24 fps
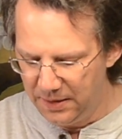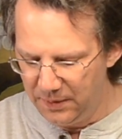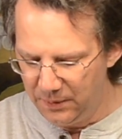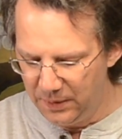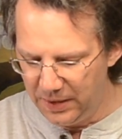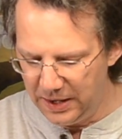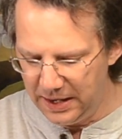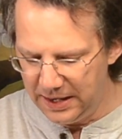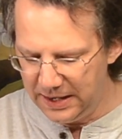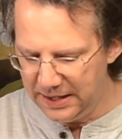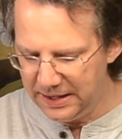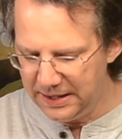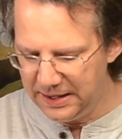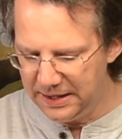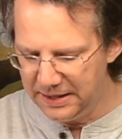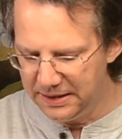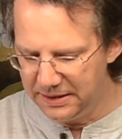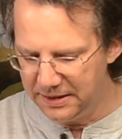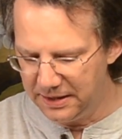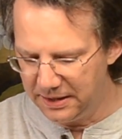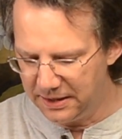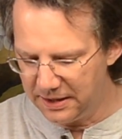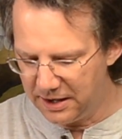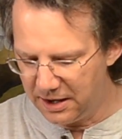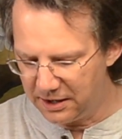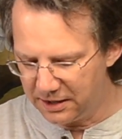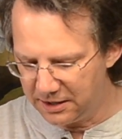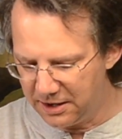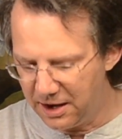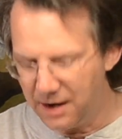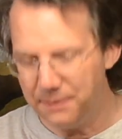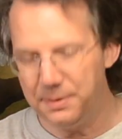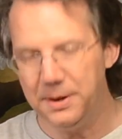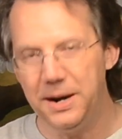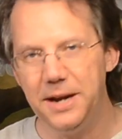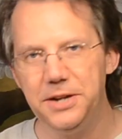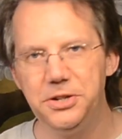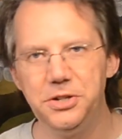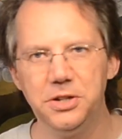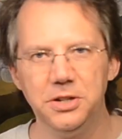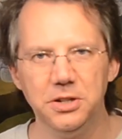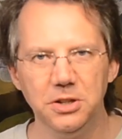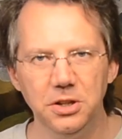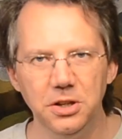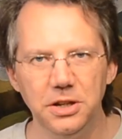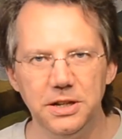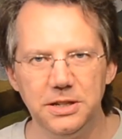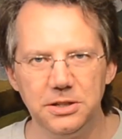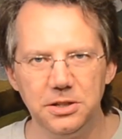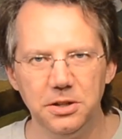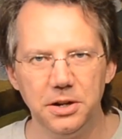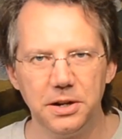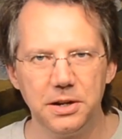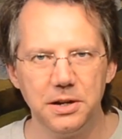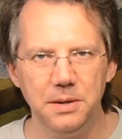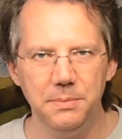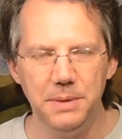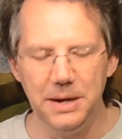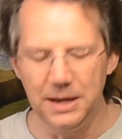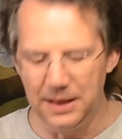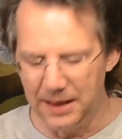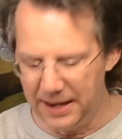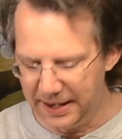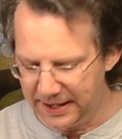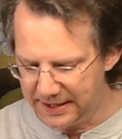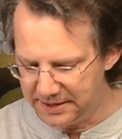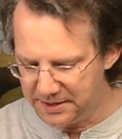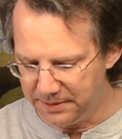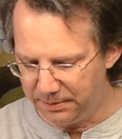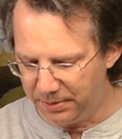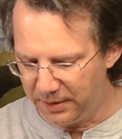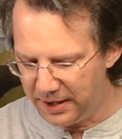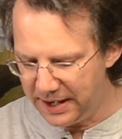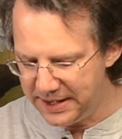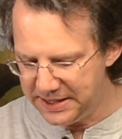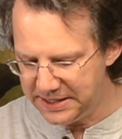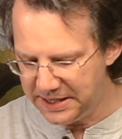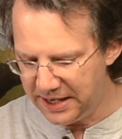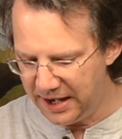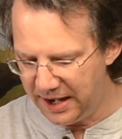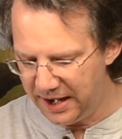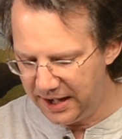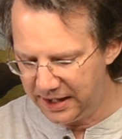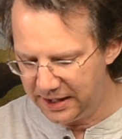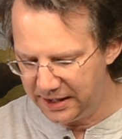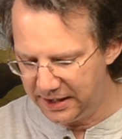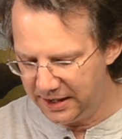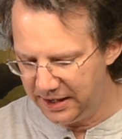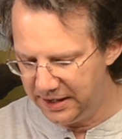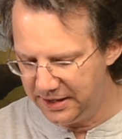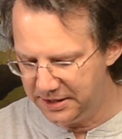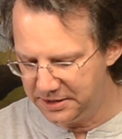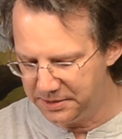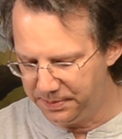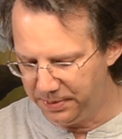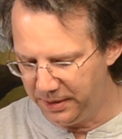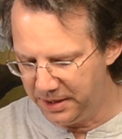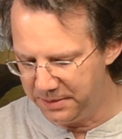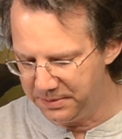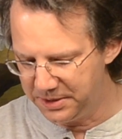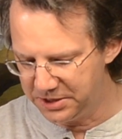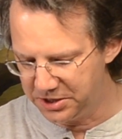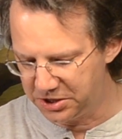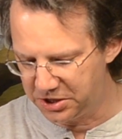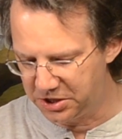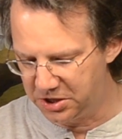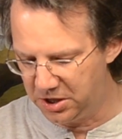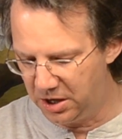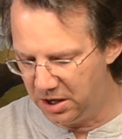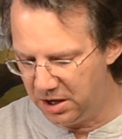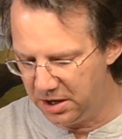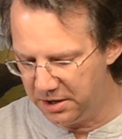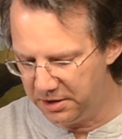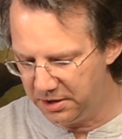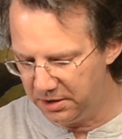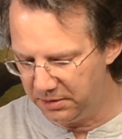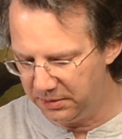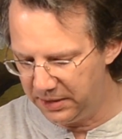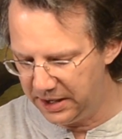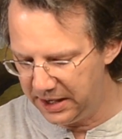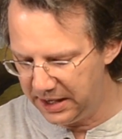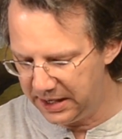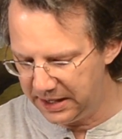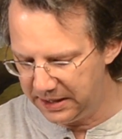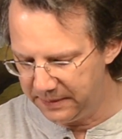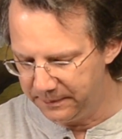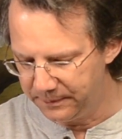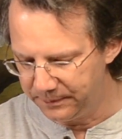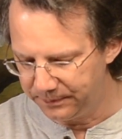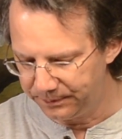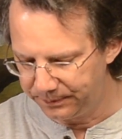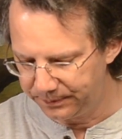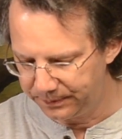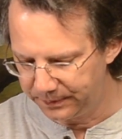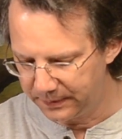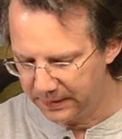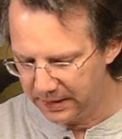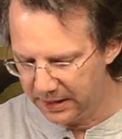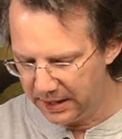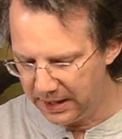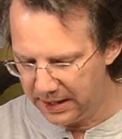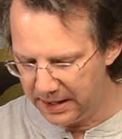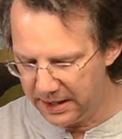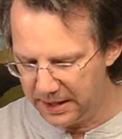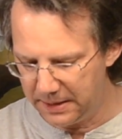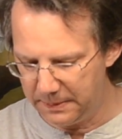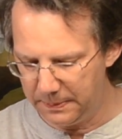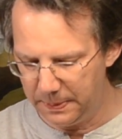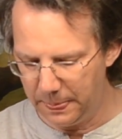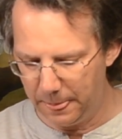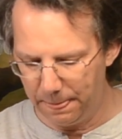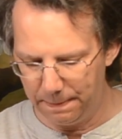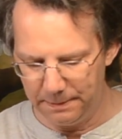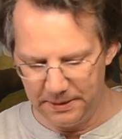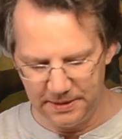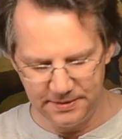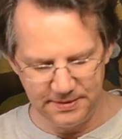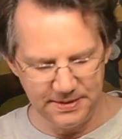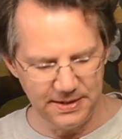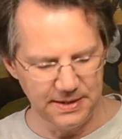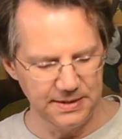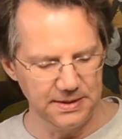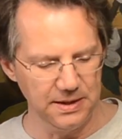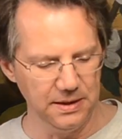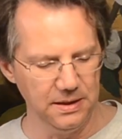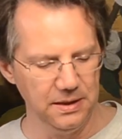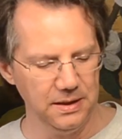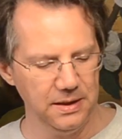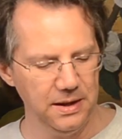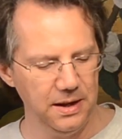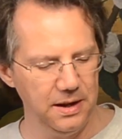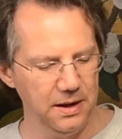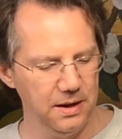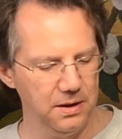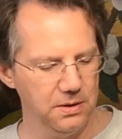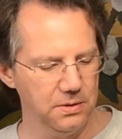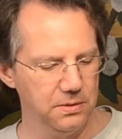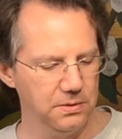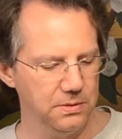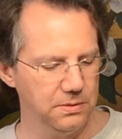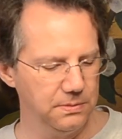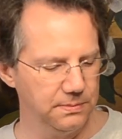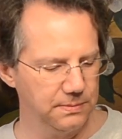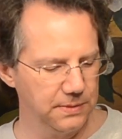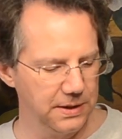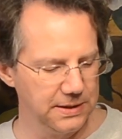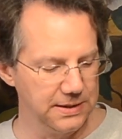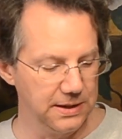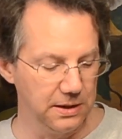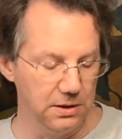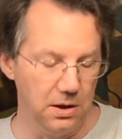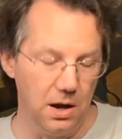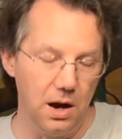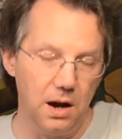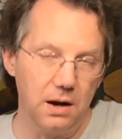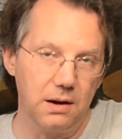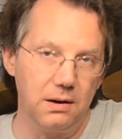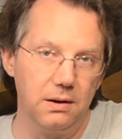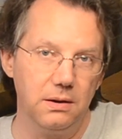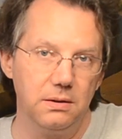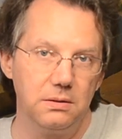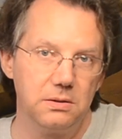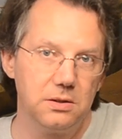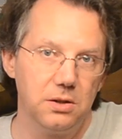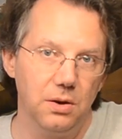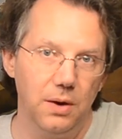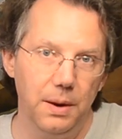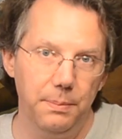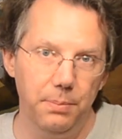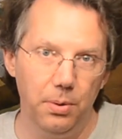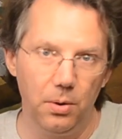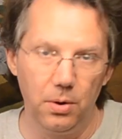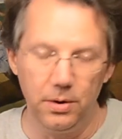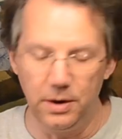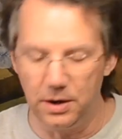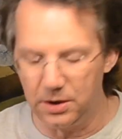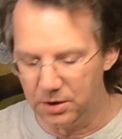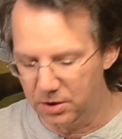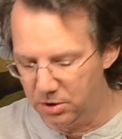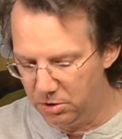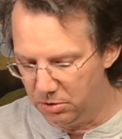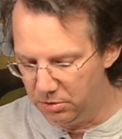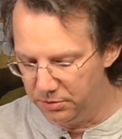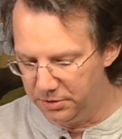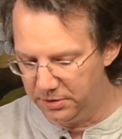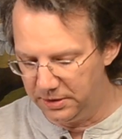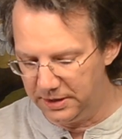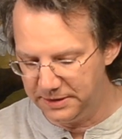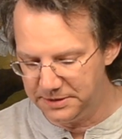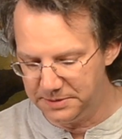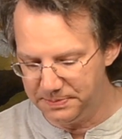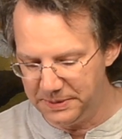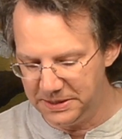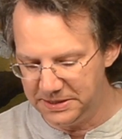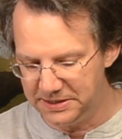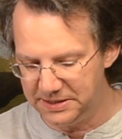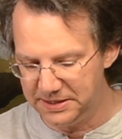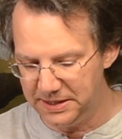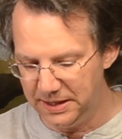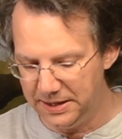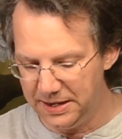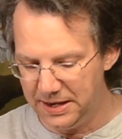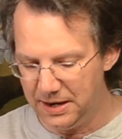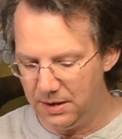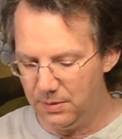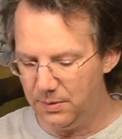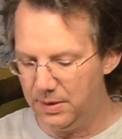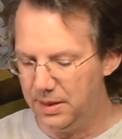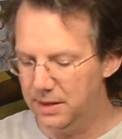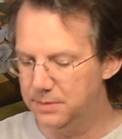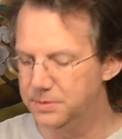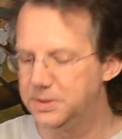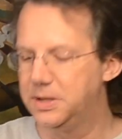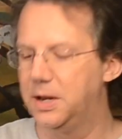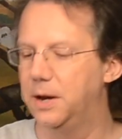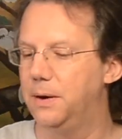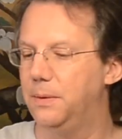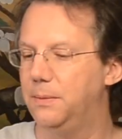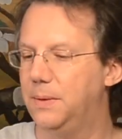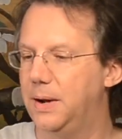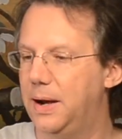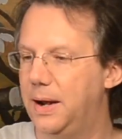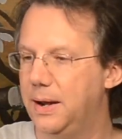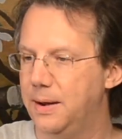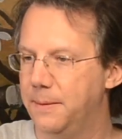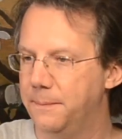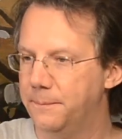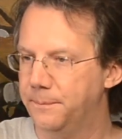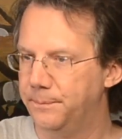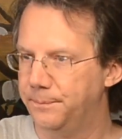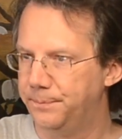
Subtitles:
The carbonation is looking to me like a bright tank, and it's pretty much gone already. This is a little, it's a lager, so I poured it colder. It's been sitting out while I was getting ready.